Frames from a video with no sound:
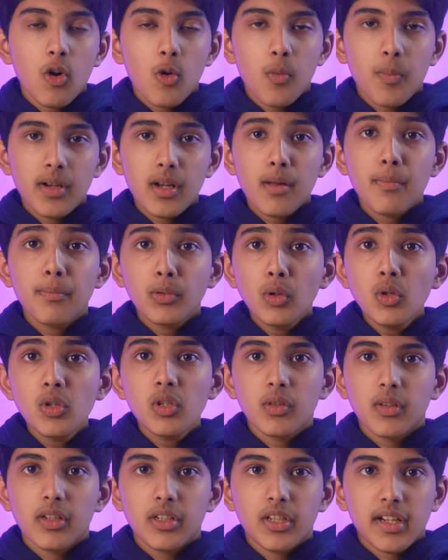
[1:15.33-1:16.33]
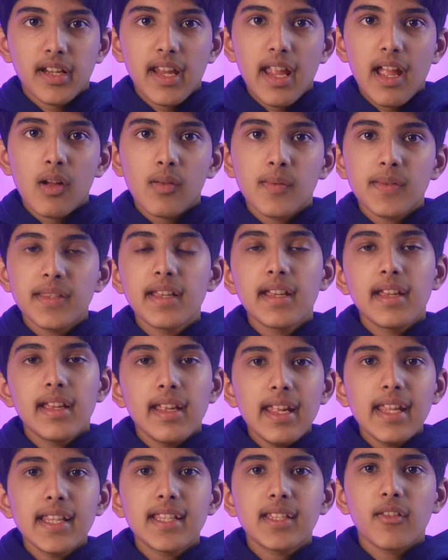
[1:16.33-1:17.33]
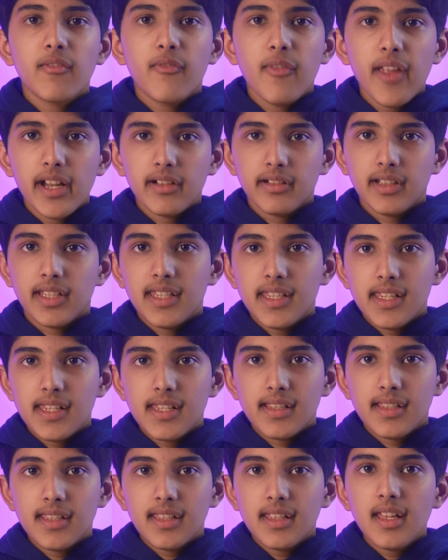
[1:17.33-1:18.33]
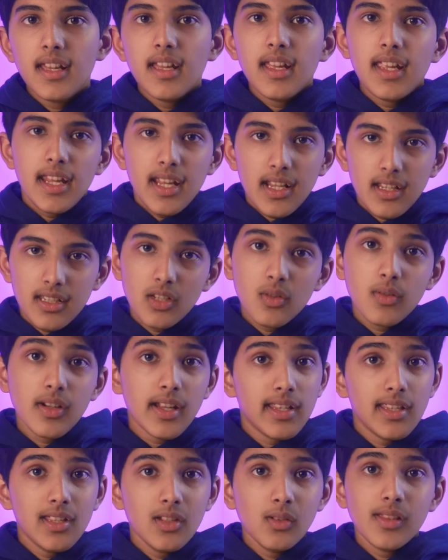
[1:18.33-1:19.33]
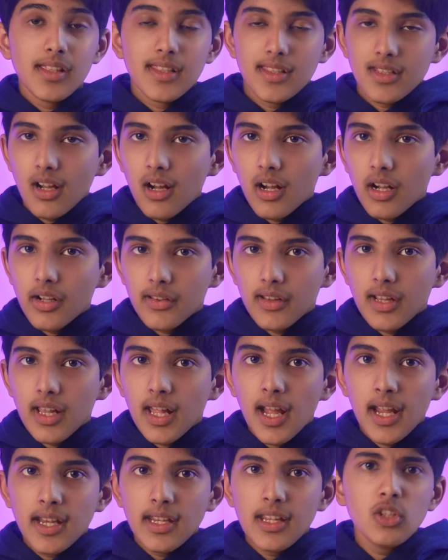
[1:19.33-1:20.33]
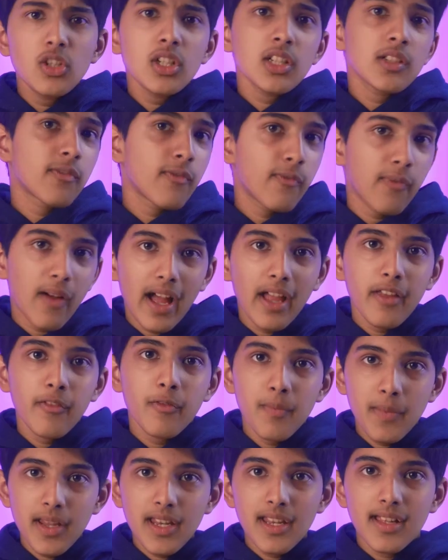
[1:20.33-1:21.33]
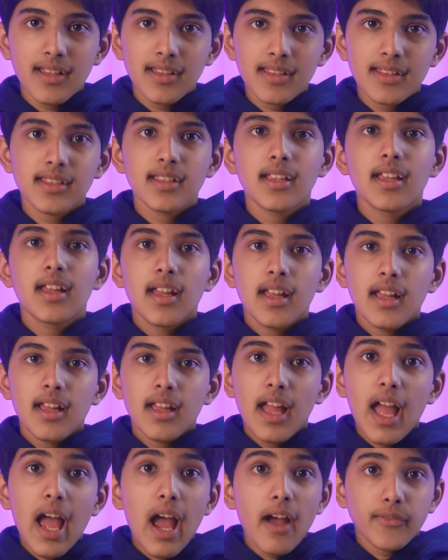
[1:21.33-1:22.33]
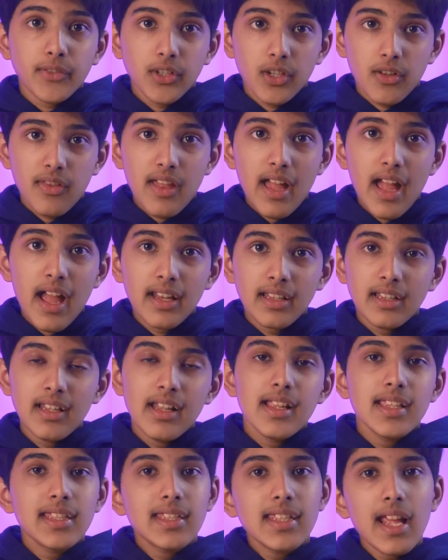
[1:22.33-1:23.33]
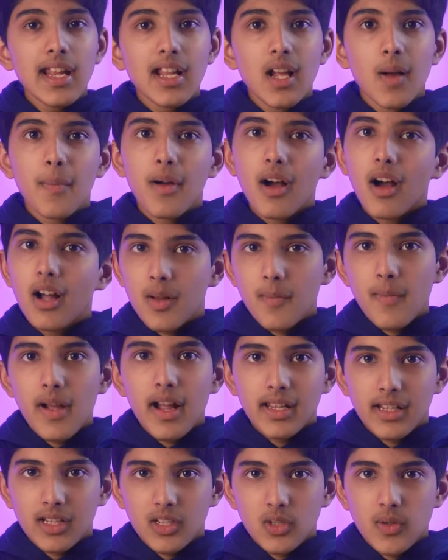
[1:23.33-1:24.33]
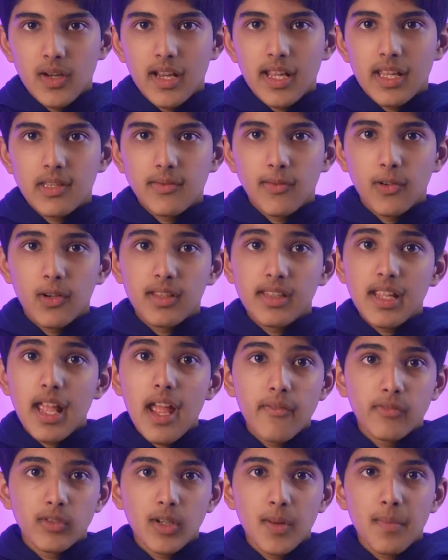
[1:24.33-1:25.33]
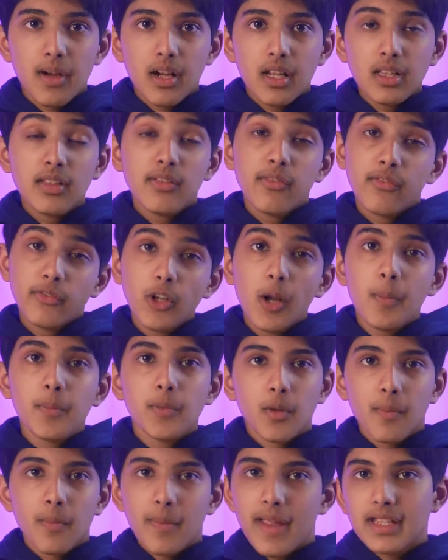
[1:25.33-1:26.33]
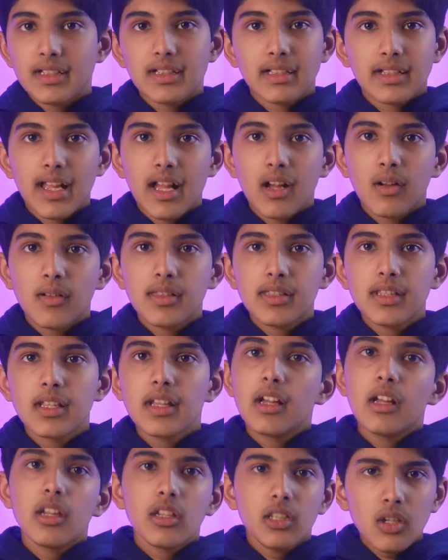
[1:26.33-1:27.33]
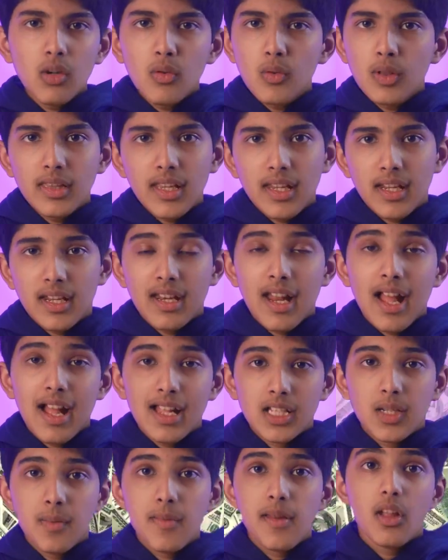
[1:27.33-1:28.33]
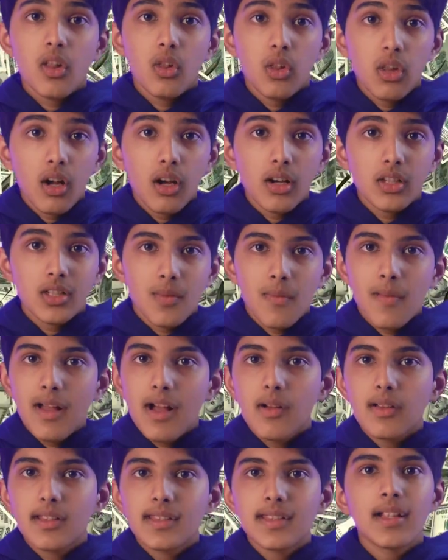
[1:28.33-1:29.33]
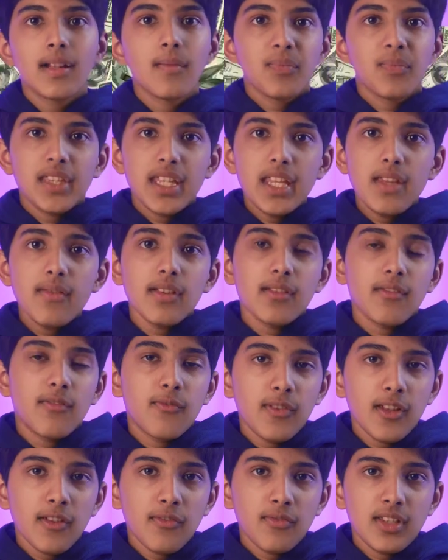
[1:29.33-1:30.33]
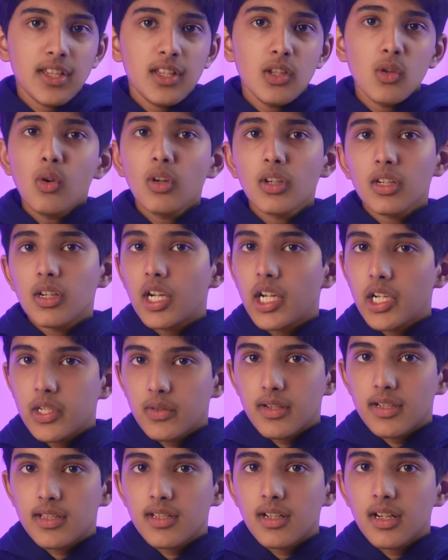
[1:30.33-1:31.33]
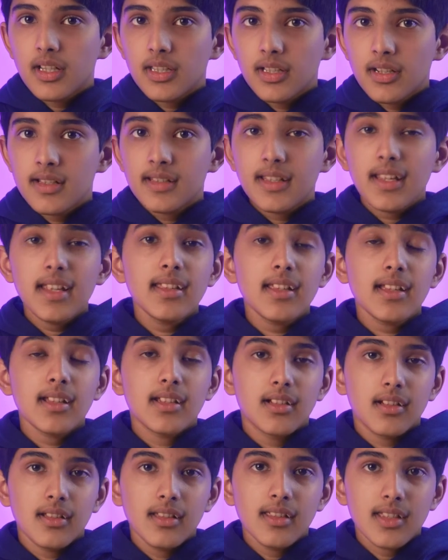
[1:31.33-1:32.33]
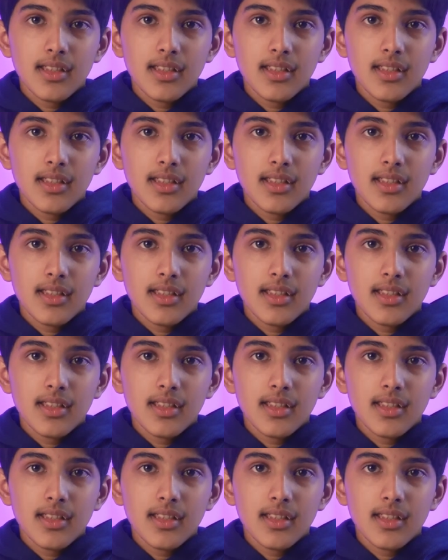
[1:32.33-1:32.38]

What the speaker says: open a brokerage account. It's very easy, and you can do this online in just 5 minutes. After that, set up automatic transfers every month from your bank account. Don't think it has to be a large amount. Even $50 or $100 is a good